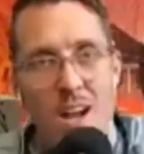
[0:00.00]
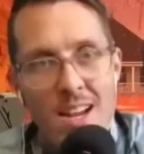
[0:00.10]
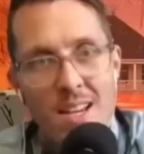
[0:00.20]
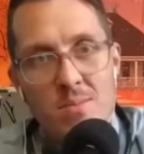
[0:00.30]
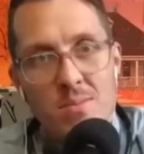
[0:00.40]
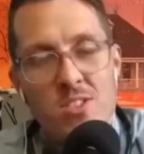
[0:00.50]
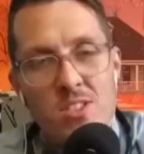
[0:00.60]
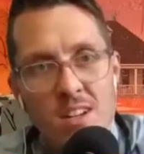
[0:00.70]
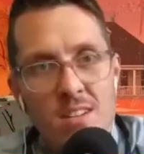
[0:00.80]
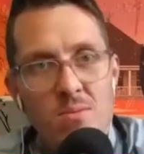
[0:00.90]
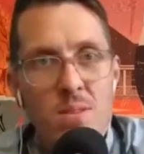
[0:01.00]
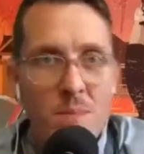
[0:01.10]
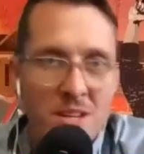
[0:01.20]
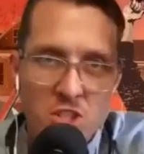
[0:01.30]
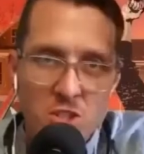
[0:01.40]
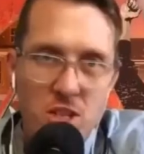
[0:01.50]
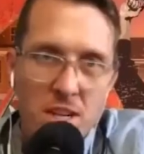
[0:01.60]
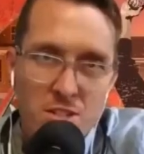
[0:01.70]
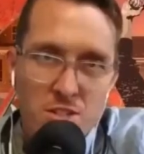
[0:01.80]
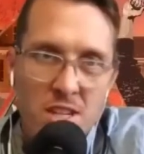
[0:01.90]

rhymes, son, with my Chicka